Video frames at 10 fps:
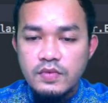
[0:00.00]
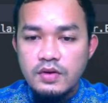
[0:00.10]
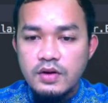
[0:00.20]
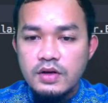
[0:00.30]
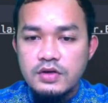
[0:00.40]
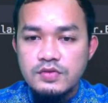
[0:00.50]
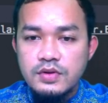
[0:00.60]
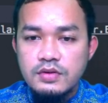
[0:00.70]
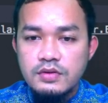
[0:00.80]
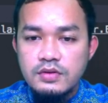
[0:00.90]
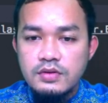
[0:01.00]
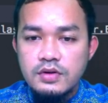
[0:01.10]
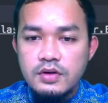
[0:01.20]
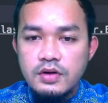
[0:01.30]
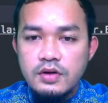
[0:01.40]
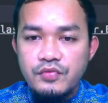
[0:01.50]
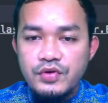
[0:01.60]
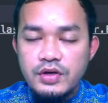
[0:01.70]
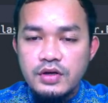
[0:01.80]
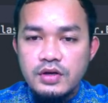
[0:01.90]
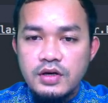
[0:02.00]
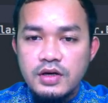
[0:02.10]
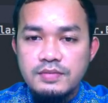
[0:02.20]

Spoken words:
Okay, this one, we